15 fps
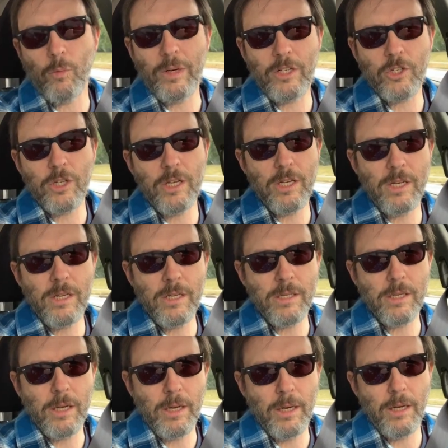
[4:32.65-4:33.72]
which
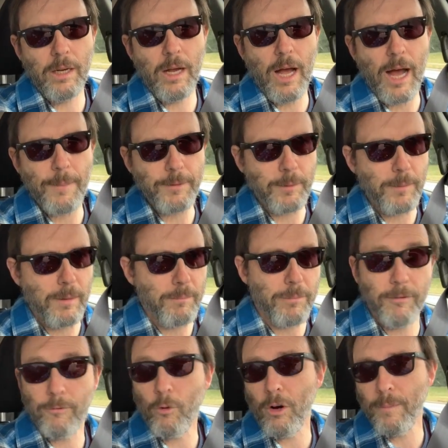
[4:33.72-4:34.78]
is uh, optimum
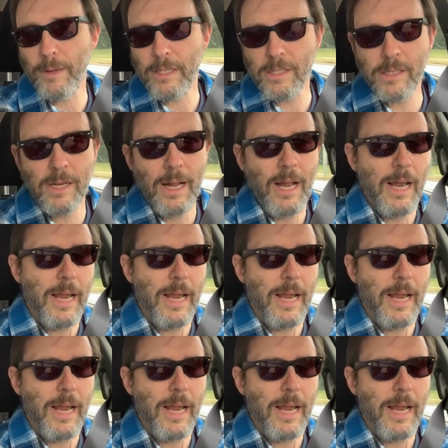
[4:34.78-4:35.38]
performance.